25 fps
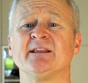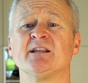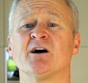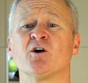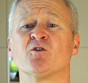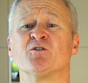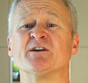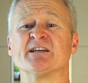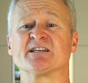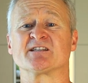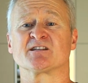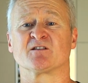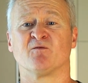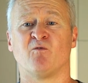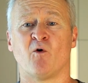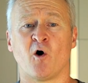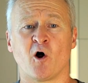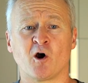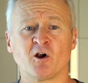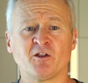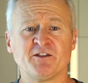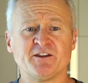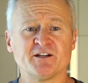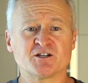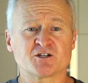there is
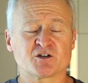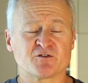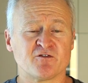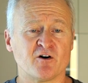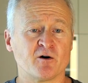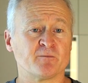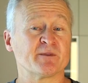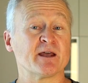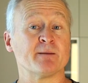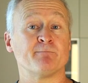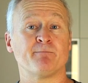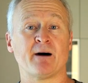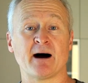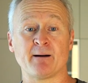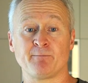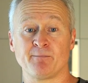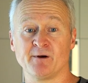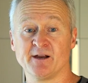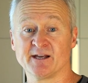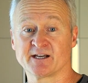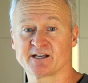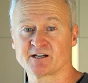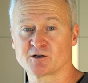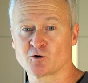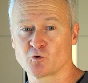voltage from the
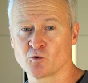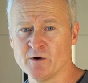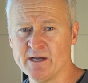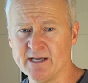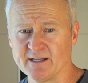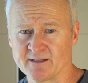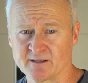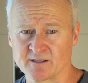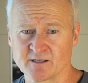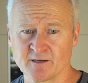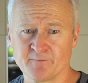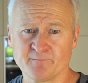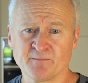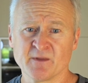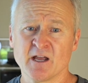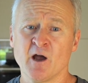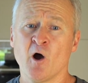public grid,